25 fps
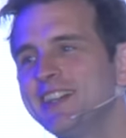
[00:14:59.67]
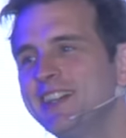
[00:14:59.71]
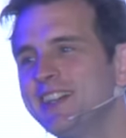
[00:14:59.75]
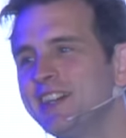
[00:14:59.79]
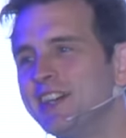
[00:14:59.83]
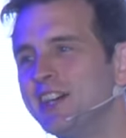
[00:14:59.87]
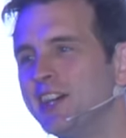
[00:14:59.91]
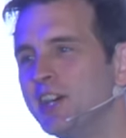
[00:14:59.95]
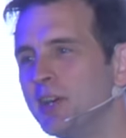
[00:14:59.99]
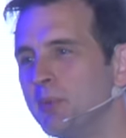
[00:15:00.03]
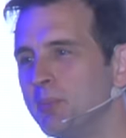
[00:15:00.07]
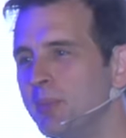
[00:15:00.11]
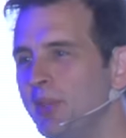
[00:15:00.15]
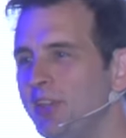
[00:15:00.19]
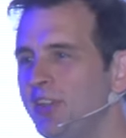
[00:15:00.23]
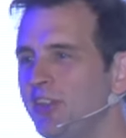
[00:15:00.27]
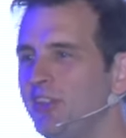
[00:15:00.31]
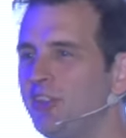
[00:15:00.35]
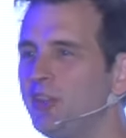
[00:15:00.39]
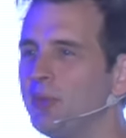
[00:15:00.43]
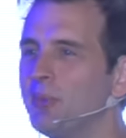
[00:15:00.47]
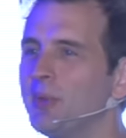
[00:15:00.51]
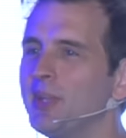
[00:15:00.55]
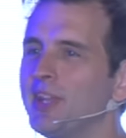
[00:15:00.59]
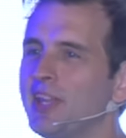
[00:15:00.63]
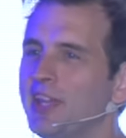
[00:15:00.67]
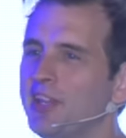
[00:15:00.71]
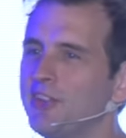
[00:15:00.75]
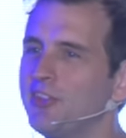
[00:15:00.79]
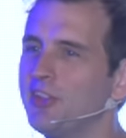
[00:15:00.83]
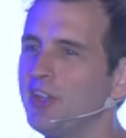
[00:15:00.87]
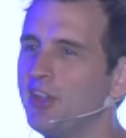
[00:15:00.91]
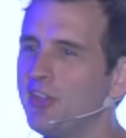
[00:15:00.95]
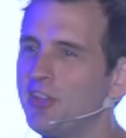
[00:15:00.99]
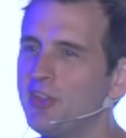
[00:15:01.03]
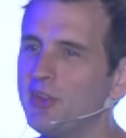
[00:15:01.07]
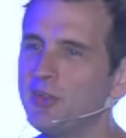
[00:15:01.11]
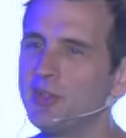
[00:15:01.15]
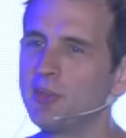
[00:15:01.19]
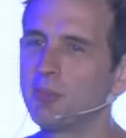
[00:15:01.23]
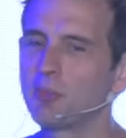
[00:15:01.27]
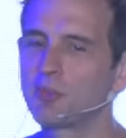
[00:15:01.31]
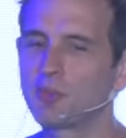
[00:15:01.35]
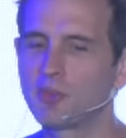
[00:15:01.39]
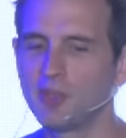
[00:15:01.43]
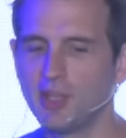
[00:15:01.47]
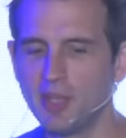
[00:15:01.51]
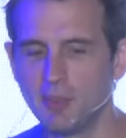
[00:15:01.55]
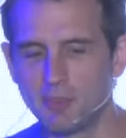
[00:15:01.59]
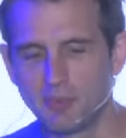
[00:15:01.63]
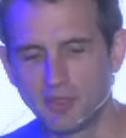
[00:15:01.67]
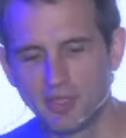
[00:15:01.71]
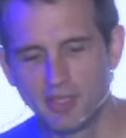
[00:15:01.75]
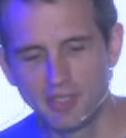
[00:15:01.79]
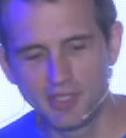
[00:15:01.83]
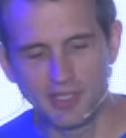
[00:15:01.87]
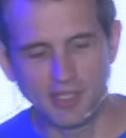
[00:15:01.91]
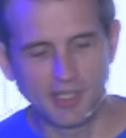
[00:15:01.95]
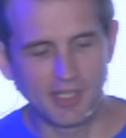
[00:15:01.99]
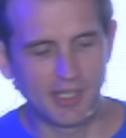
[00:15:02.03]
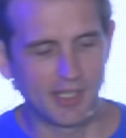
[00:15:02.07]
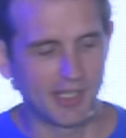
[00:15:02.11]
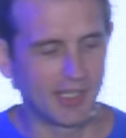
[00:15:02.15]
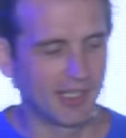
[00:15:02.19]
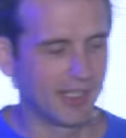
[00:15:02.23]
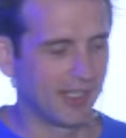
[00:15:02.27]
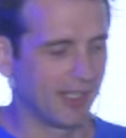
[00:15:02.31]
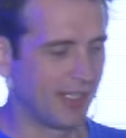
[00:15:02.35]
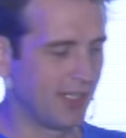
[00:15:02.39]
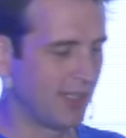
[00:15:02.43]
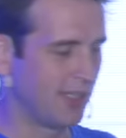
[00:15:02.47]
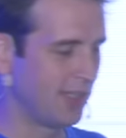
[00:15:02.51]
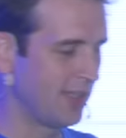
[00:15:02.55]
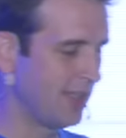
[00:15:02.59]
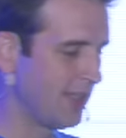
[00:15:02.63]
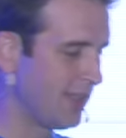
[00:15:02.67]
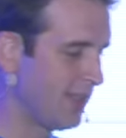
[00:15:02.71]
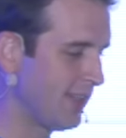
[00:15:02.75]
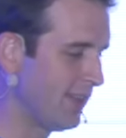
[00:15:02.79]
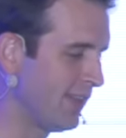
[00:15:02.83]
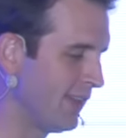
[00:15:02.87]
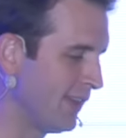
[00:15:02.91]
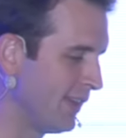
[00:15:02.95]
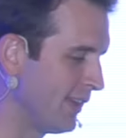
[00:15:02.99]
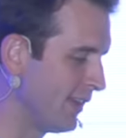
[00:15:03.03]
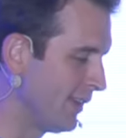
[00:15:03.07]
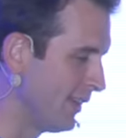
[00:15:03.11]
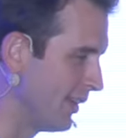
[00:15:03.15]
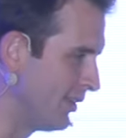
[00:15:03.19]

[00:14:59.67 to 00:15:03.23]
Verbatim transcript: Uh, BTC Relay is an Ethereum script uh, that